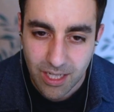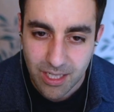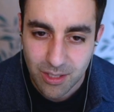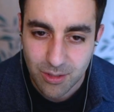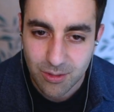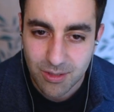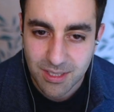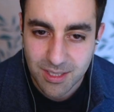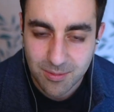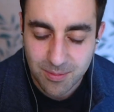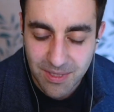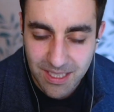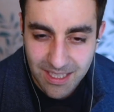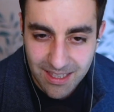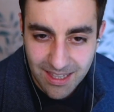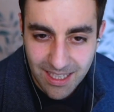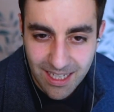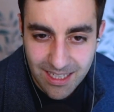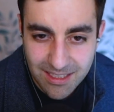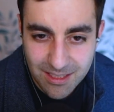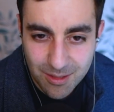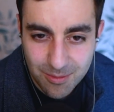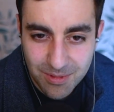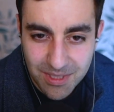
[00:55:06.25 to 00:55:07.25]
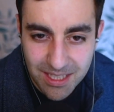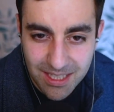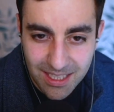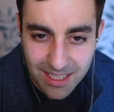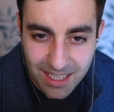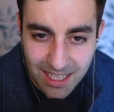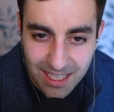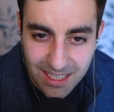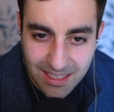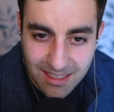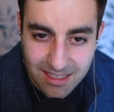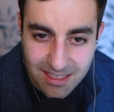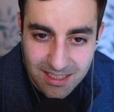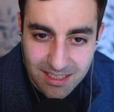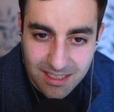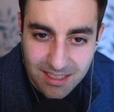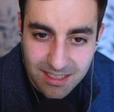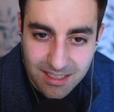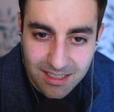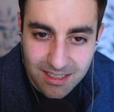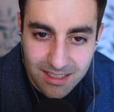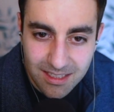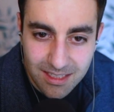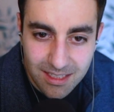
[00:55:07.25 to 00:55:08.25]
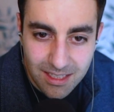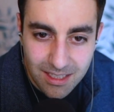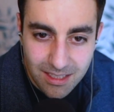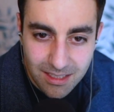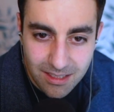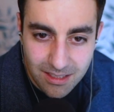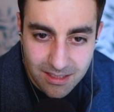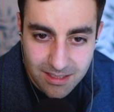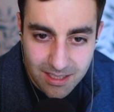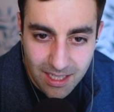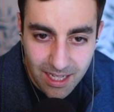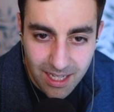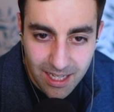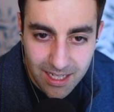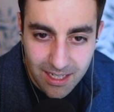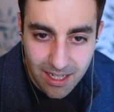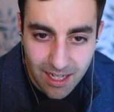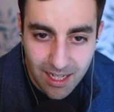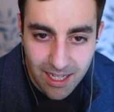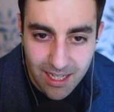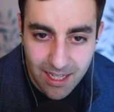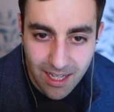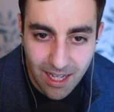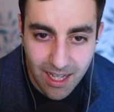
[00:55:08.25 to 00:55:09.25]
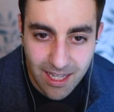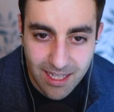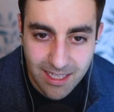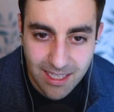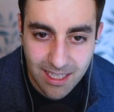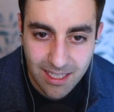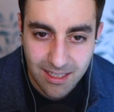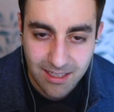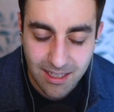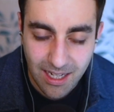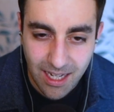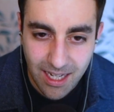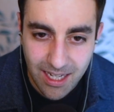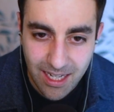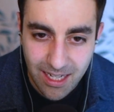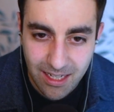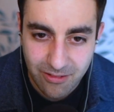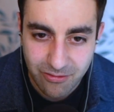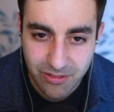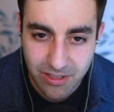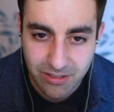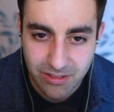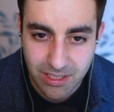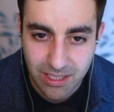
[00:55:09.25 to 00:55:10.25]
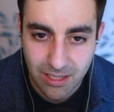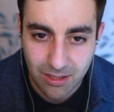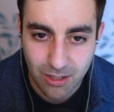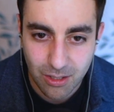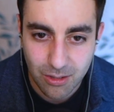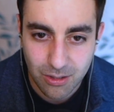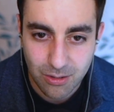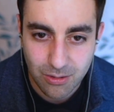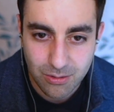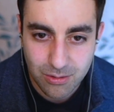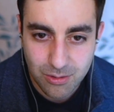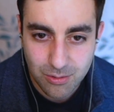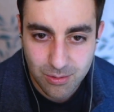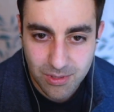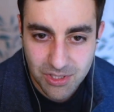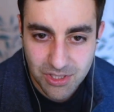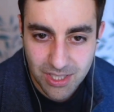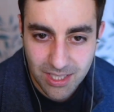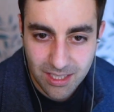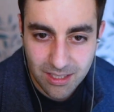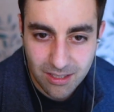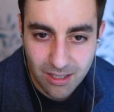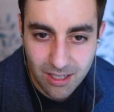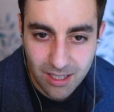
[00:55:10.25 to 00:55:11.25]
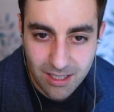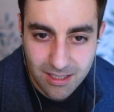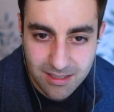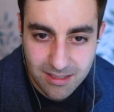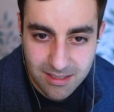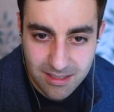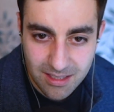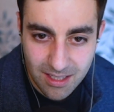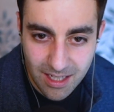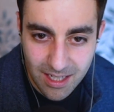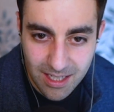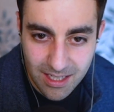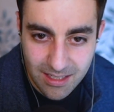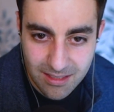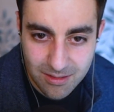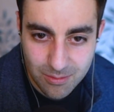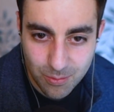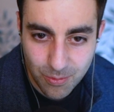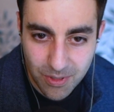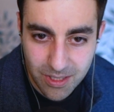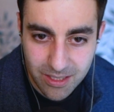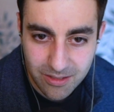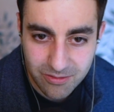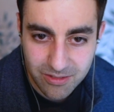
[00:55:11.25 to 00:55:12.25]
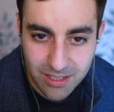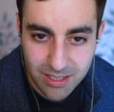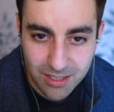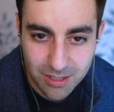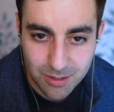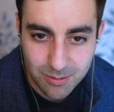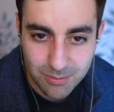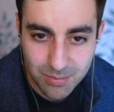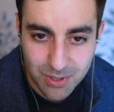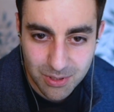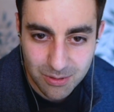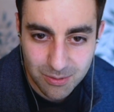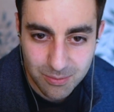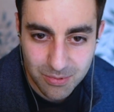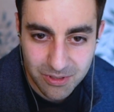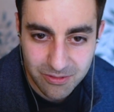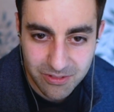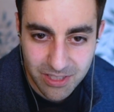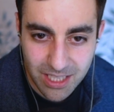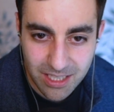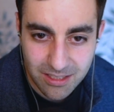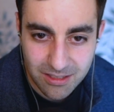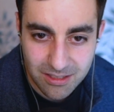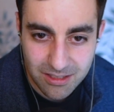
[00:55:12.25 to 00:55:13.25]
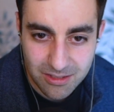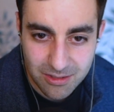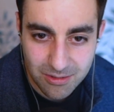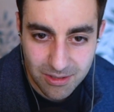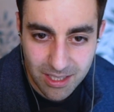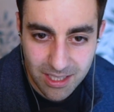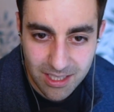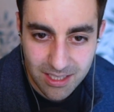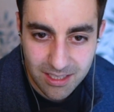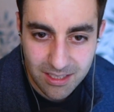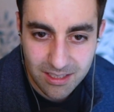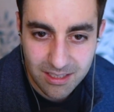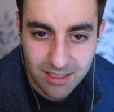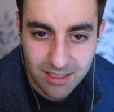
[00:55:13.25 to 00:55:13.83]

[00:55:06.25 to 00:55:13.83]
do you expect that to be the case? Because I have very low switching costs as one of the compute providers, right?